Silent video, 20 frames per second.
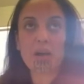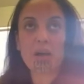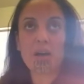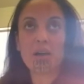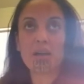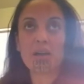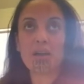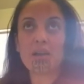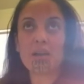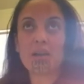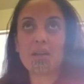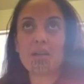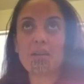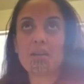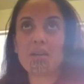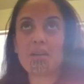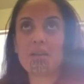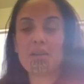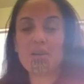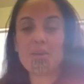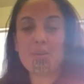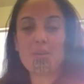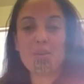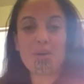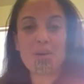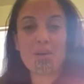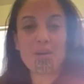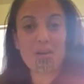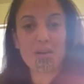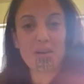I am
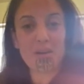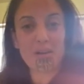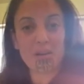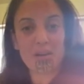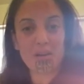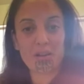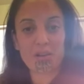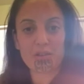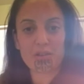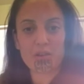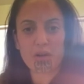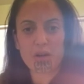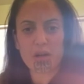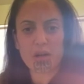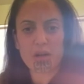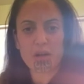a lecturer